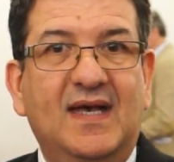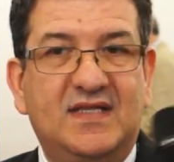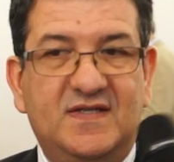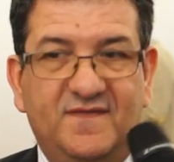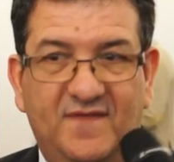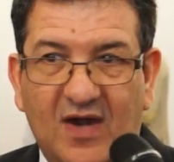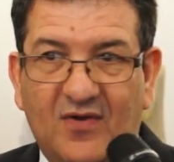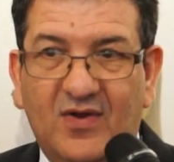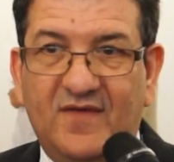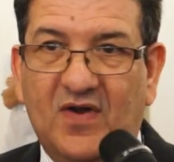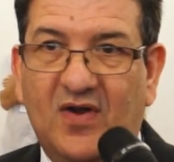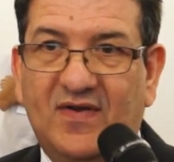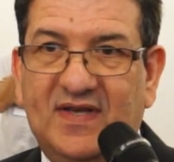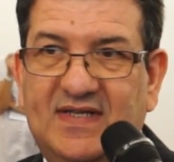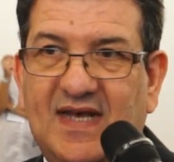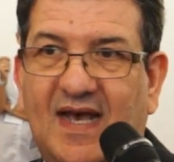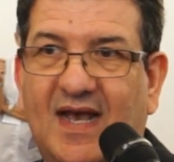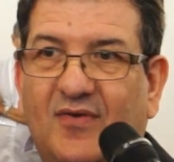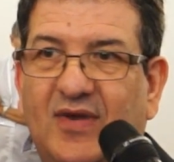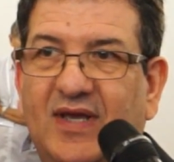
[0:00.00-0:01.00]
It's very, very
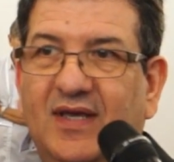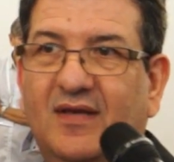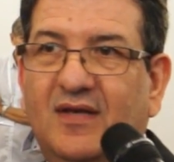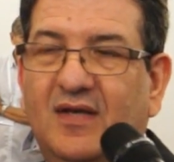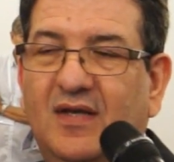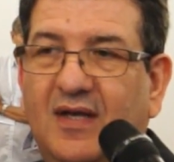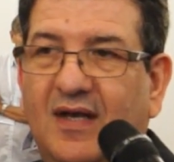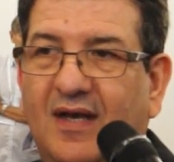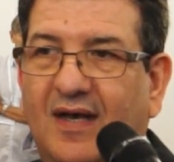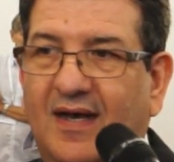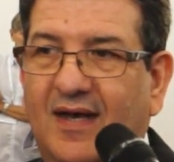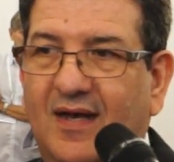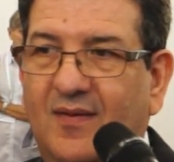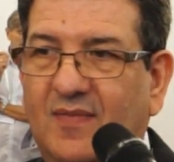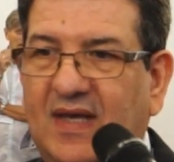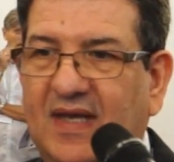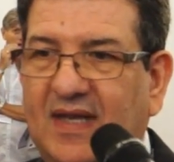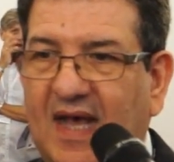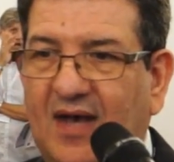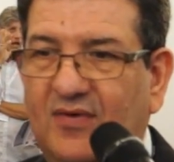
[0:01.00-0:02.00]
daring.
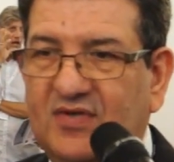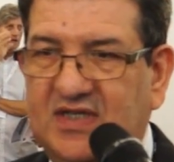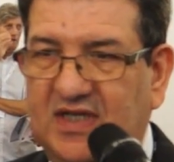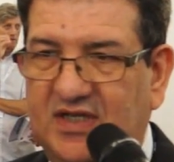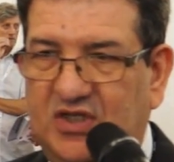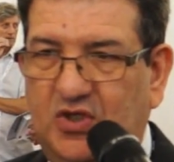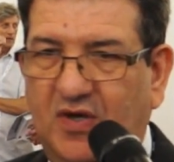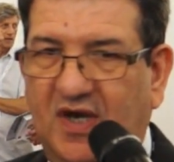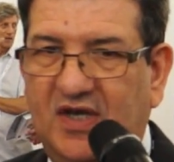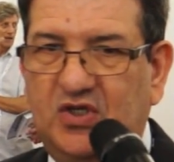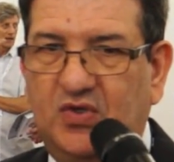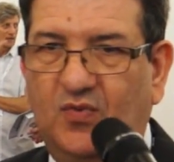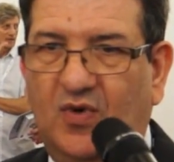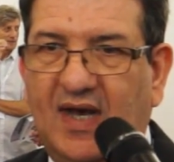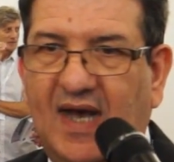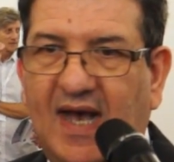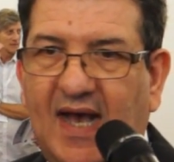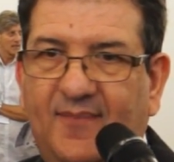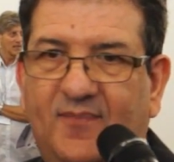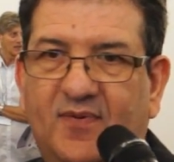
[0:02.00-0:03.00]
In our situation,
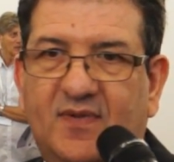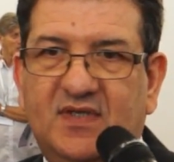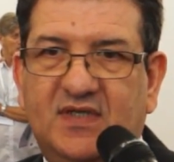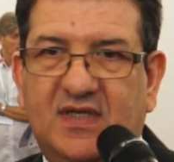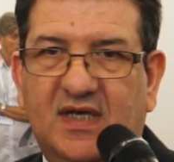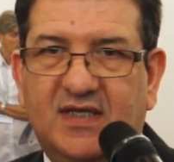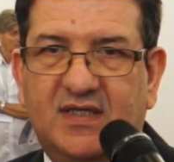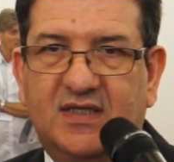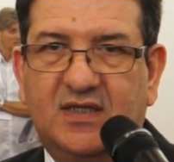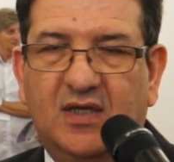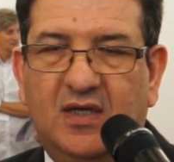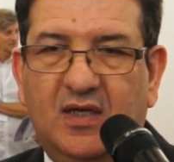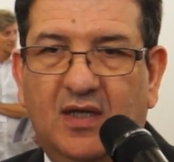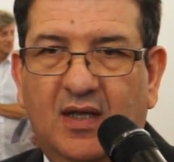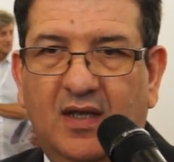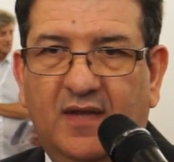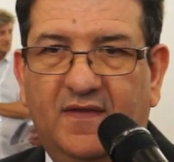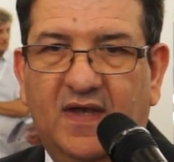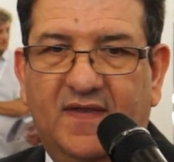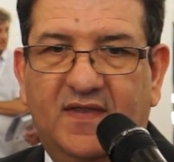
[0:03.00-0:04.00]
what happens is
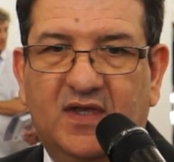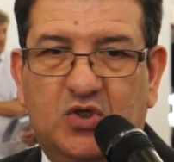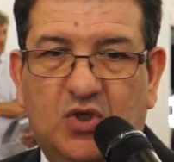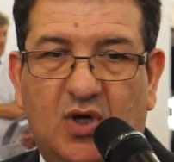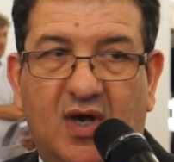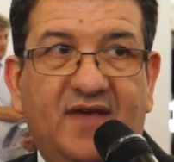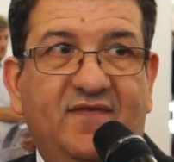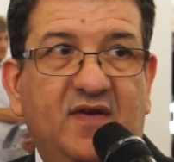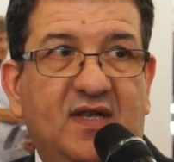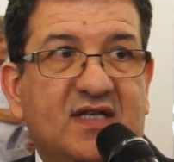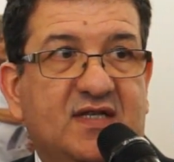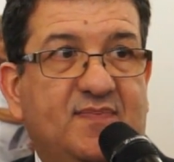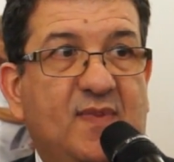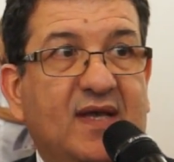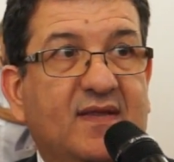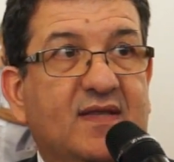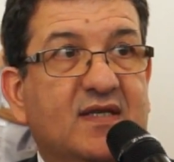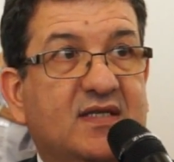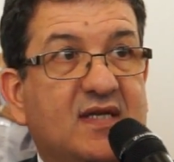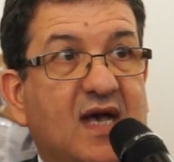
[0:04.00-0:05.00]
that the drive units
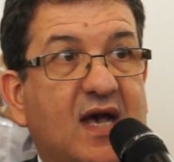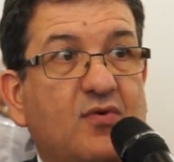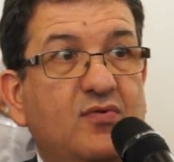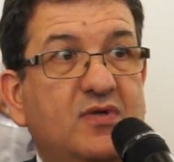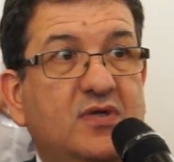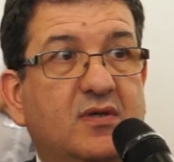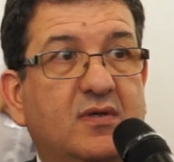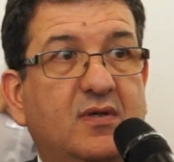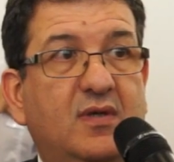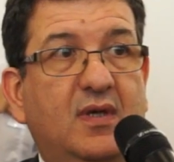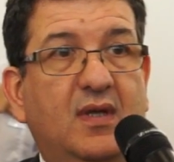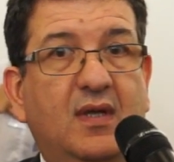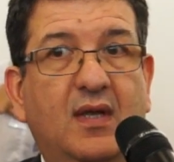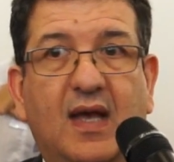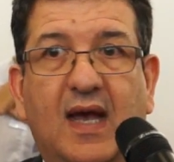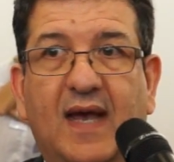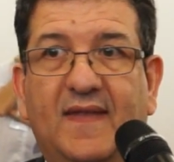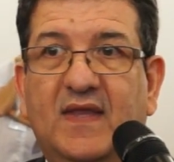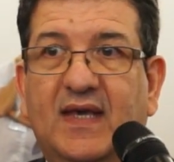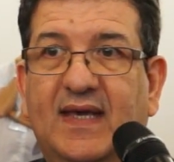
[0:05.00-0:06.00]
make the sound
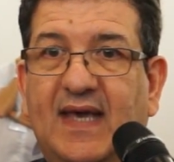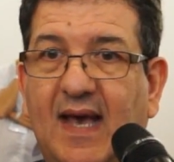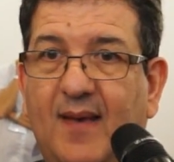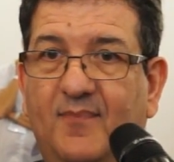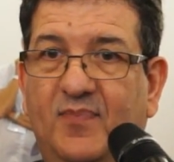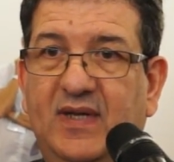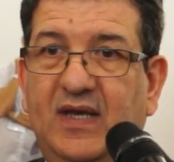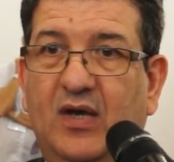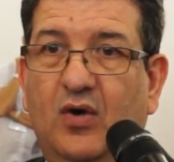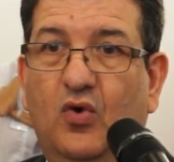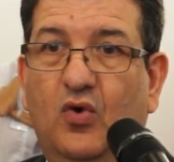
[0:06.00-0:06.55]
and the cabinet